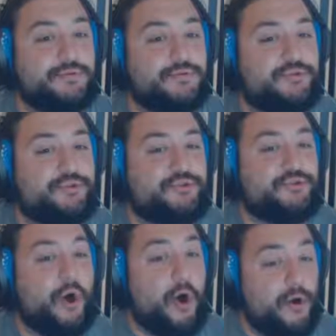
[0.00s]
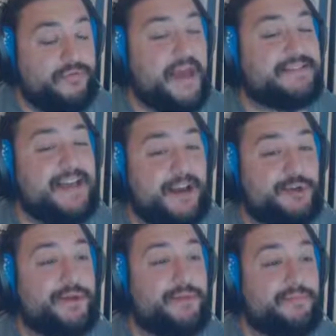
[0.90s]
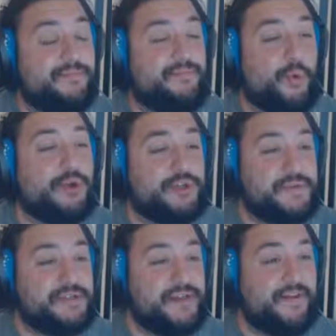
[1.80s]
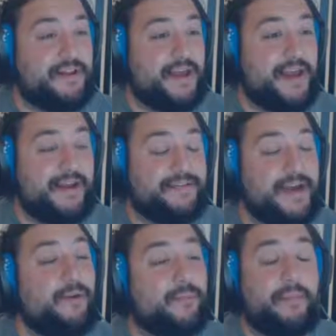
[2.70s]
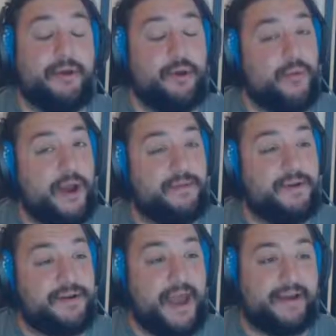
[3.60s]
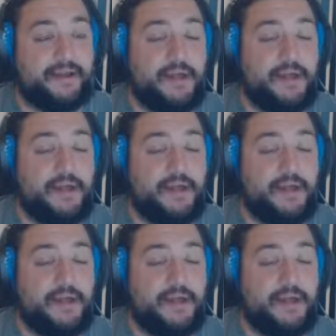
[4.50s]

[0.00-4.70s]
So that's actually more specifically handy. That'll probably go right in the deck.